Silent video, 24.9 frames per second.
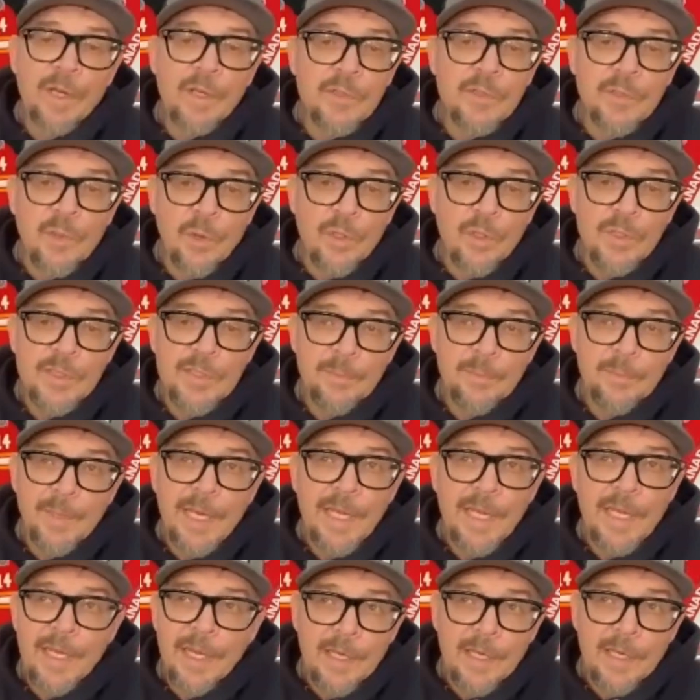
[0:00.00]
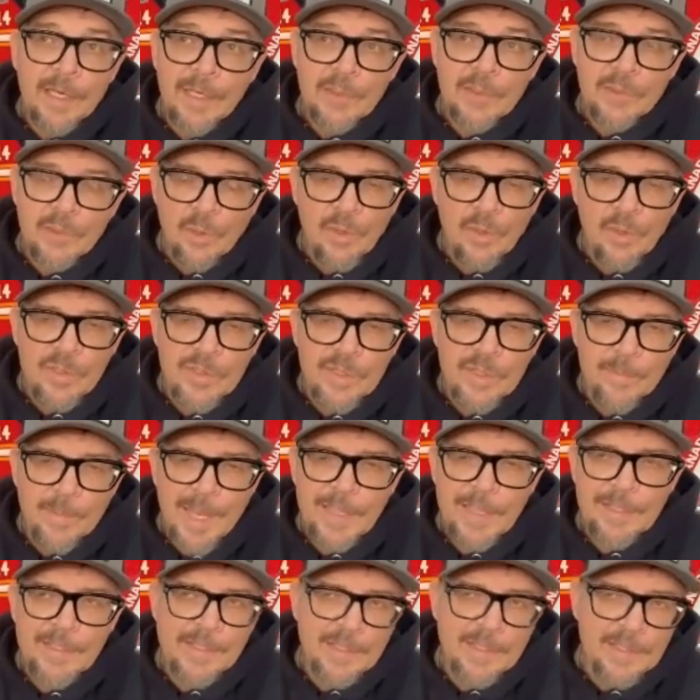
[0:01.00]
controls the media controls the
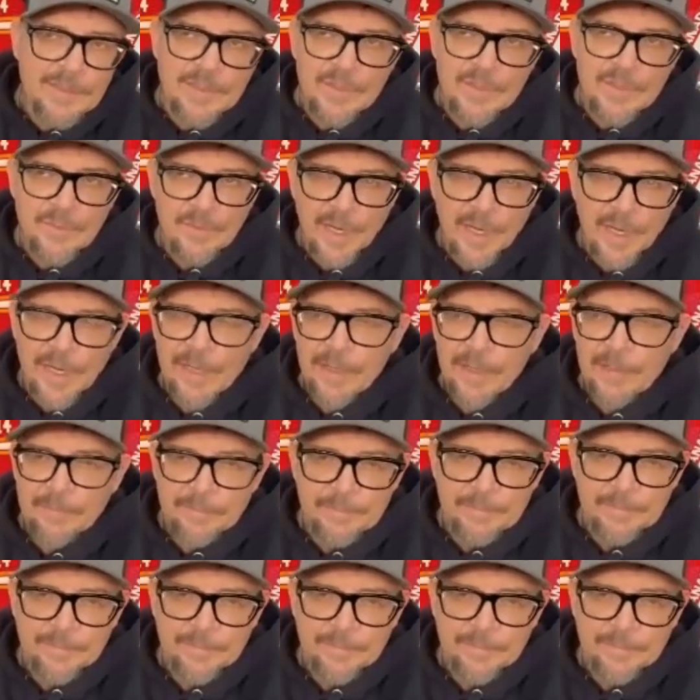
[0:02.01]
message, right?